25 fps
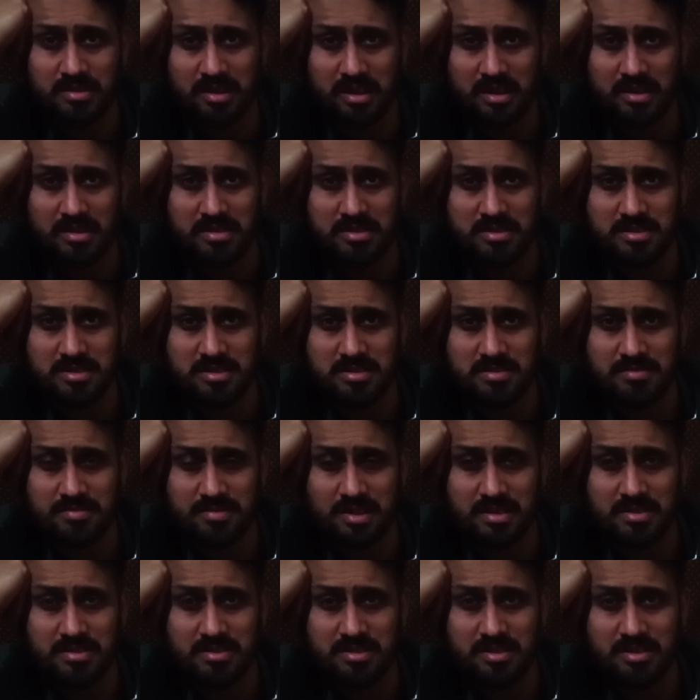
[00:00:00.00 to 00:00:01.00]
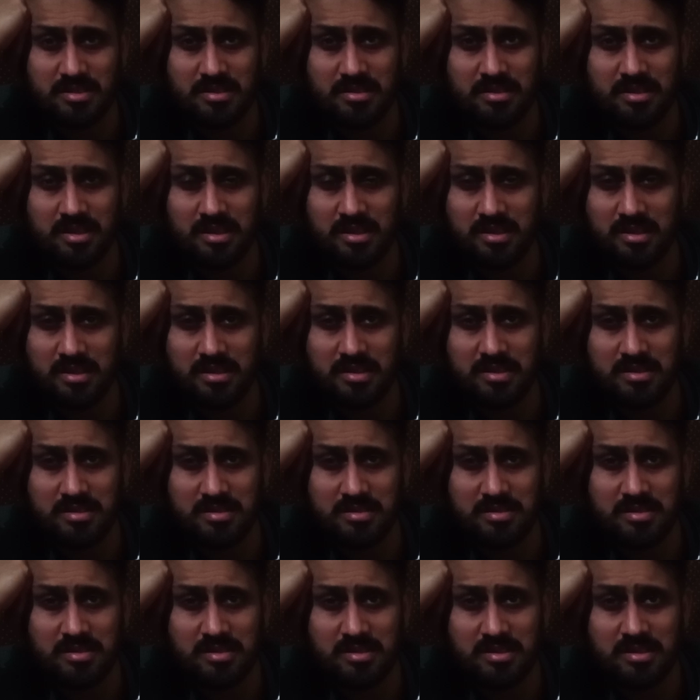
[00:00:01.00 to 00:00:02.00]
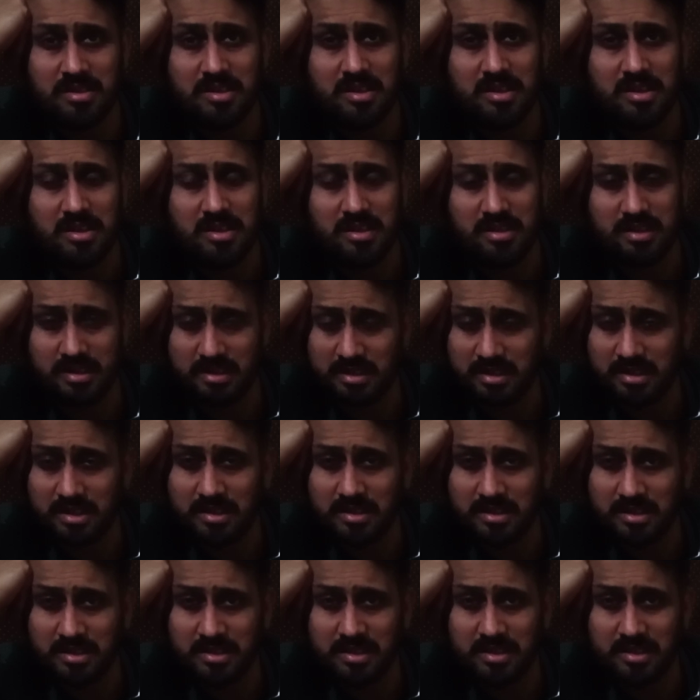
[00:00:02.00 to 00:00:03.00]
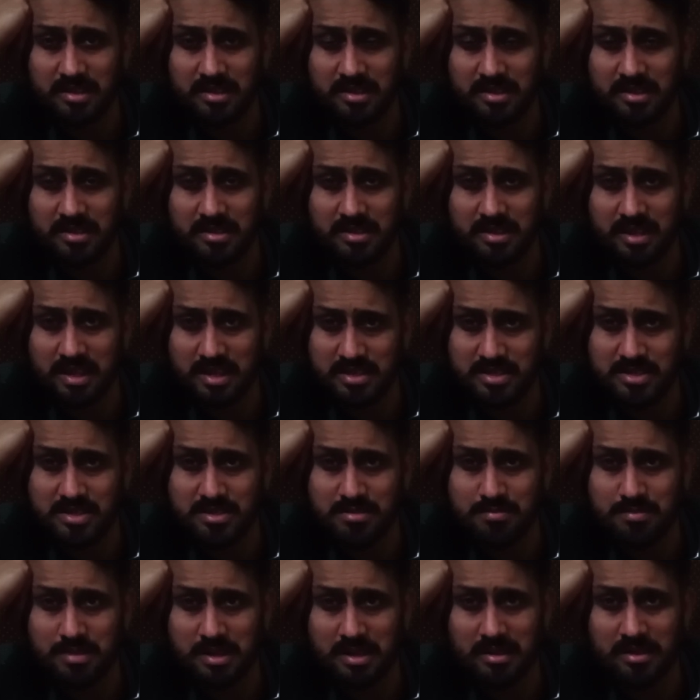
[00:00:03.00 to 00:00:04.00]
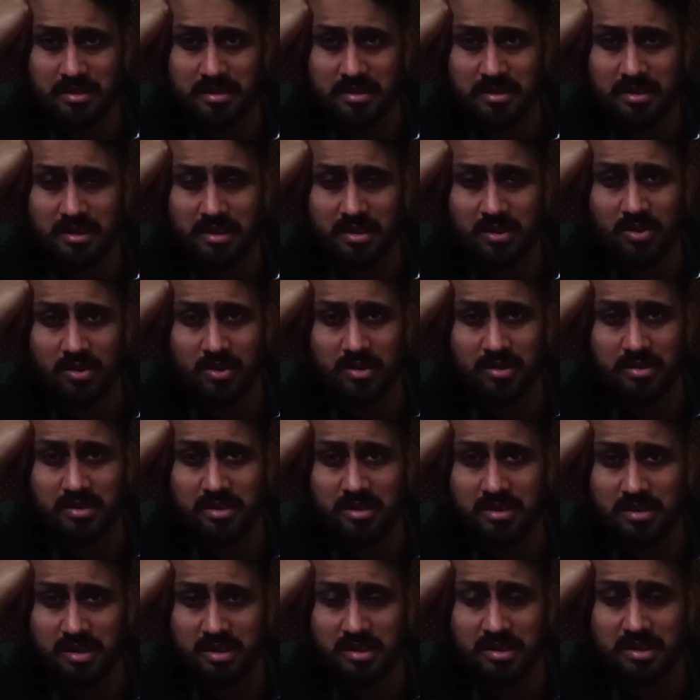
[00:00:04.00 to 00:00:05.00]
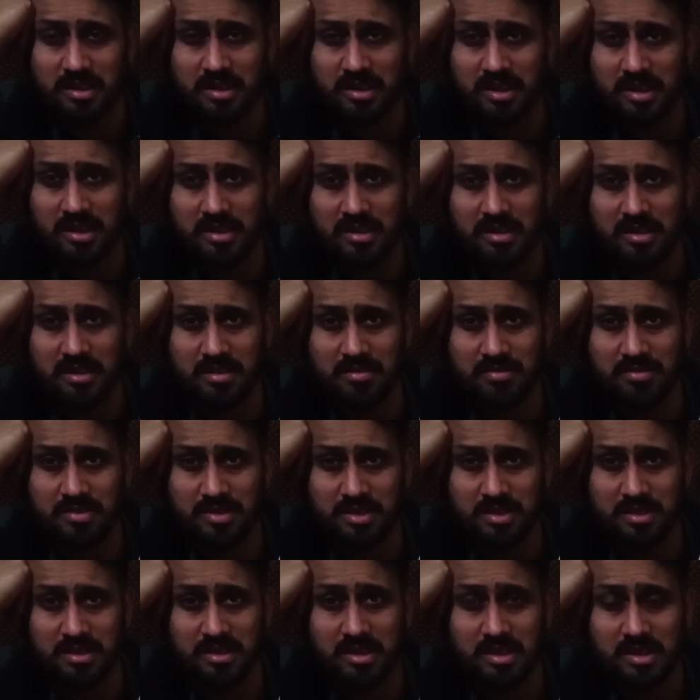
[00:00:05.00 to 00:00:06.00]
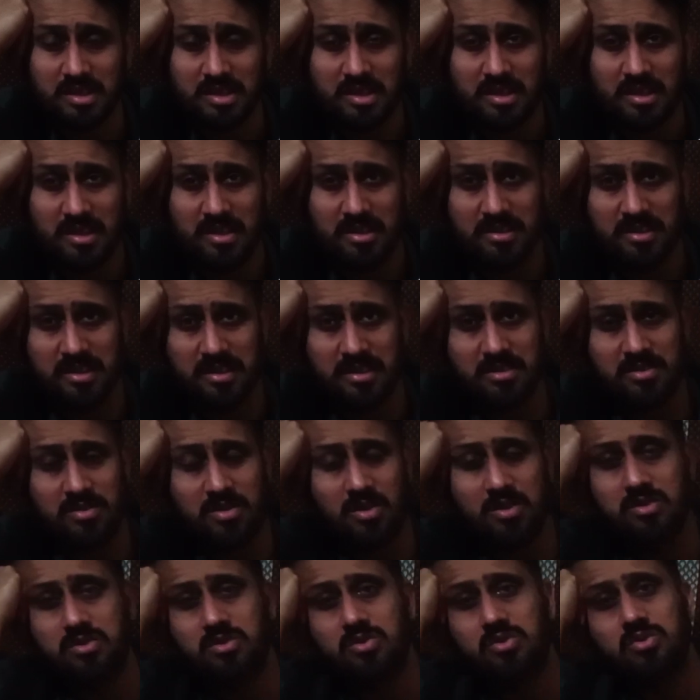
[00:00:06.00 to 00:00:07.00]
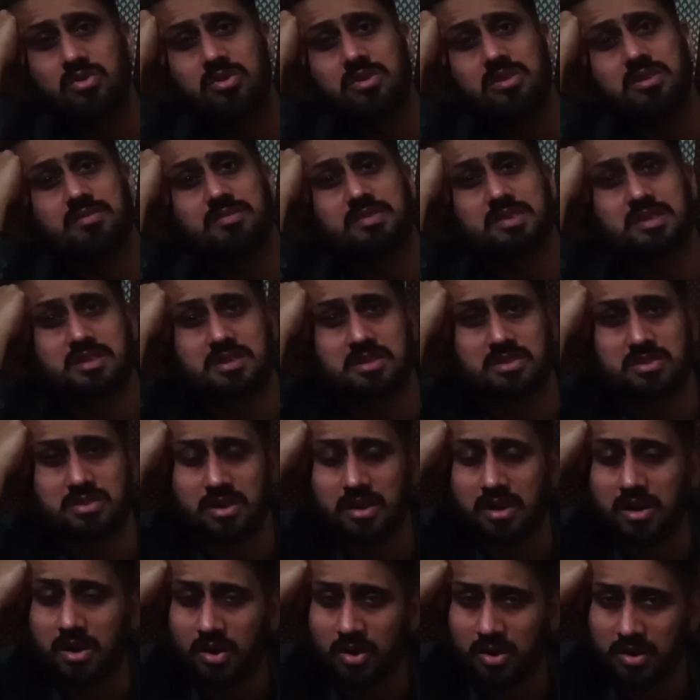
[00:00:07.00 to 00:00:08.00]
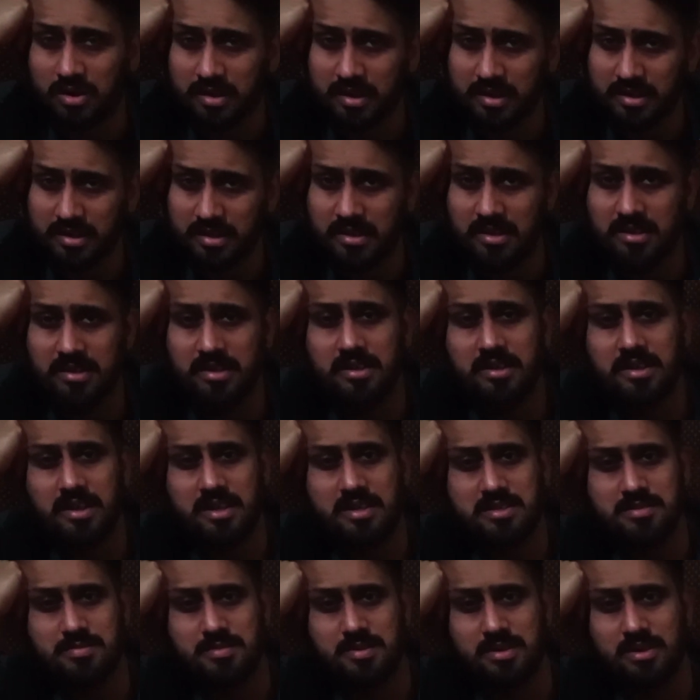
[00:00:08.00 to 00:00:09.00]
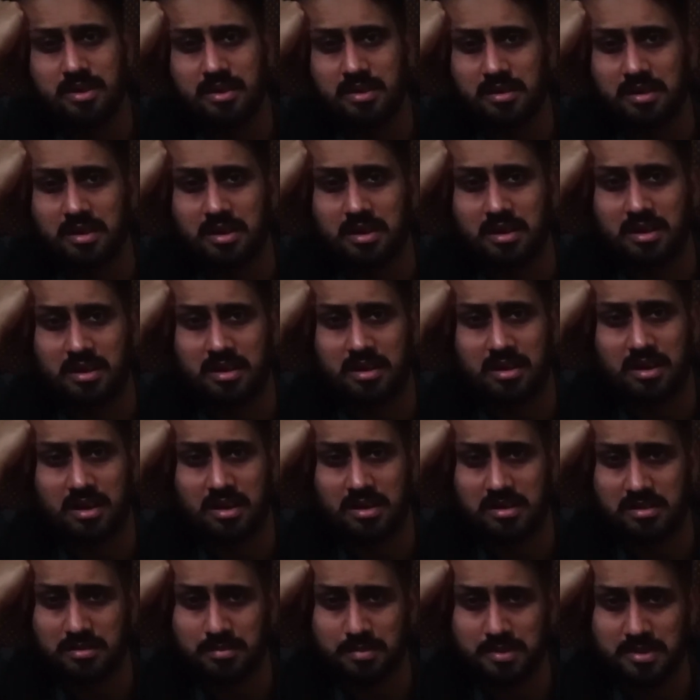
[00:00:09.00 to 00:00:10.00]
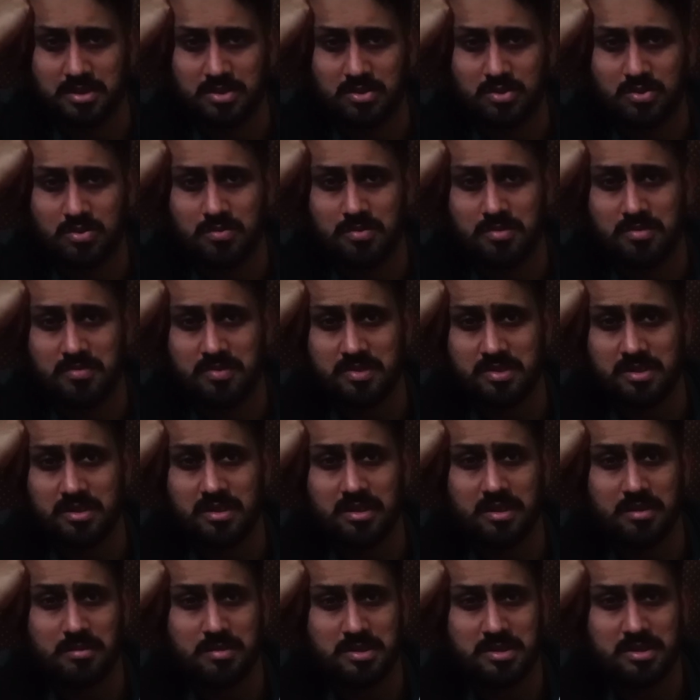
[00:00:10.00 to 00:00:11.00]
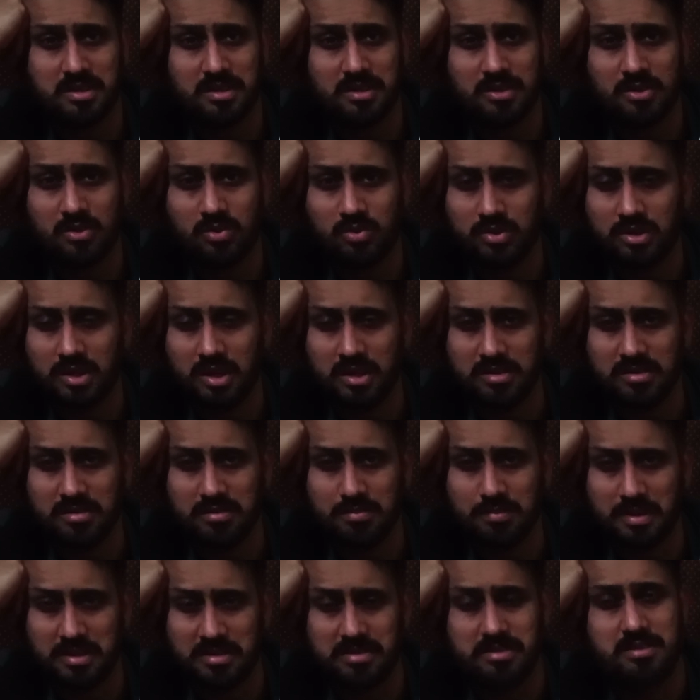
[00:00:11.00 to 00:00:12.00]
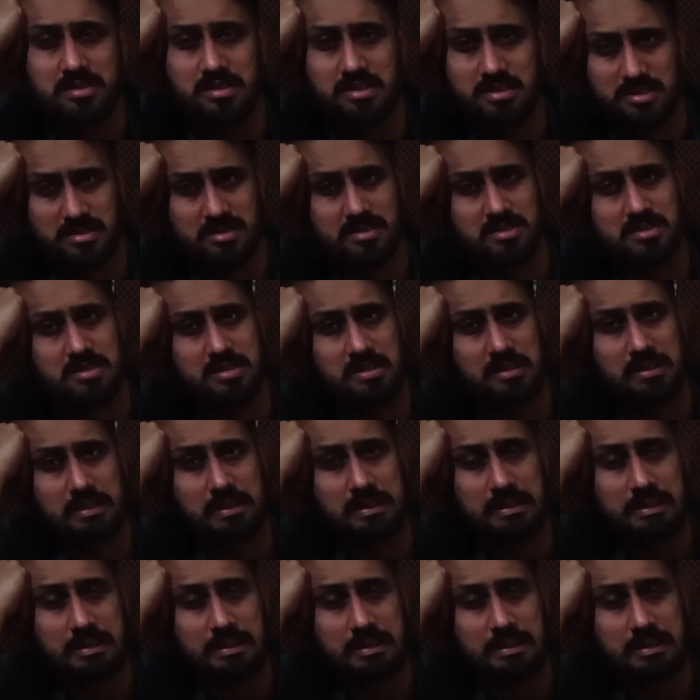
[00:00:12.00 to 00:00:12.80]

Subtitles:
lights flashing, then it is the retinal detachment or the curtain-like vision, and that is also the vitreous or retinal detachment. And ask patient to visit immediately to the eye specialist.